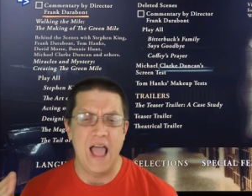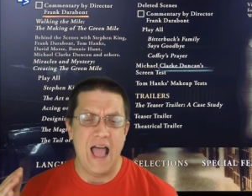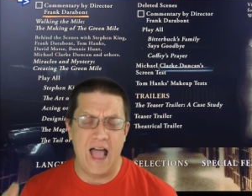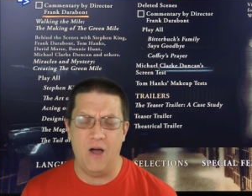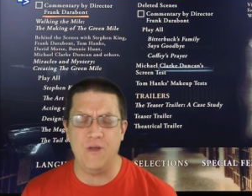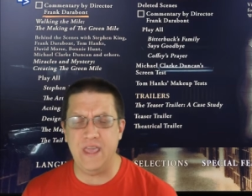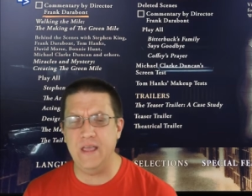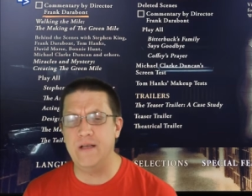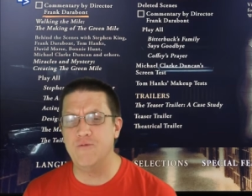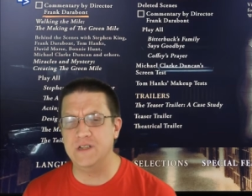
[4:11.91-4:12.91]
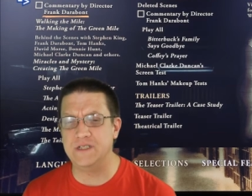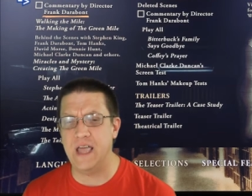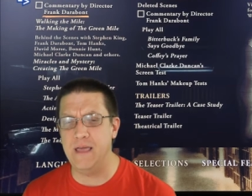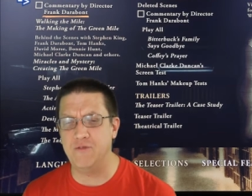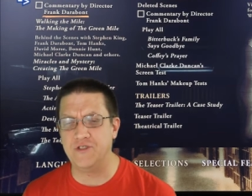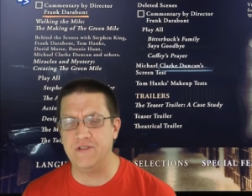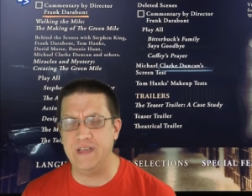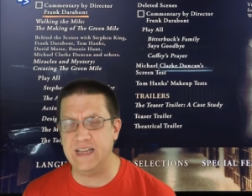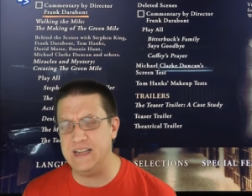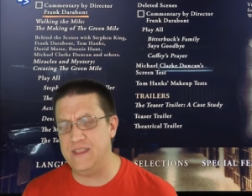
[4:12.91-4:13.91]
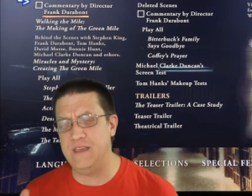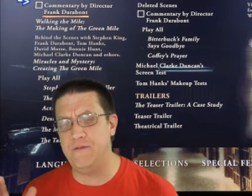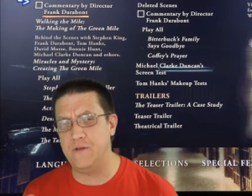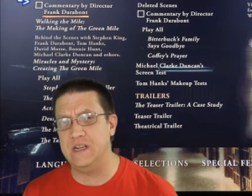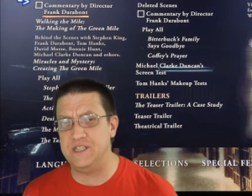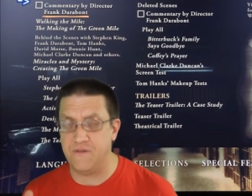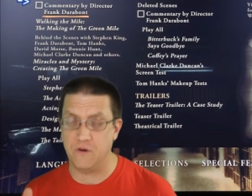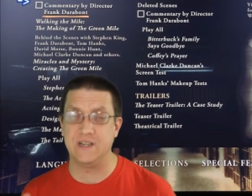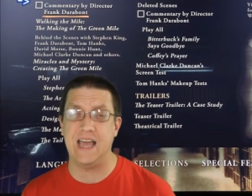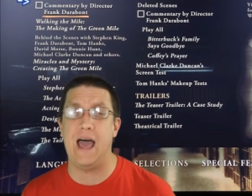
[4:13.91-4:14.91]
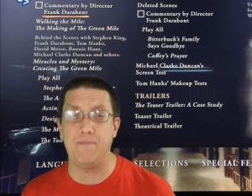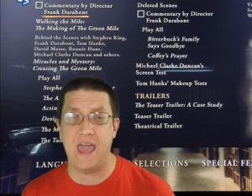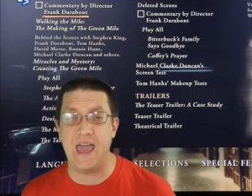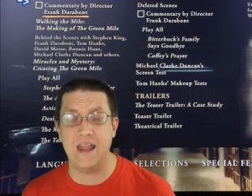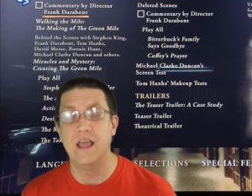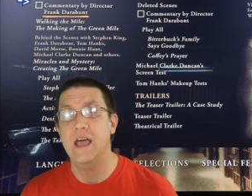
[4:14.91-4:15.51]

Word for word: how he was able to get the footage for Top Hat,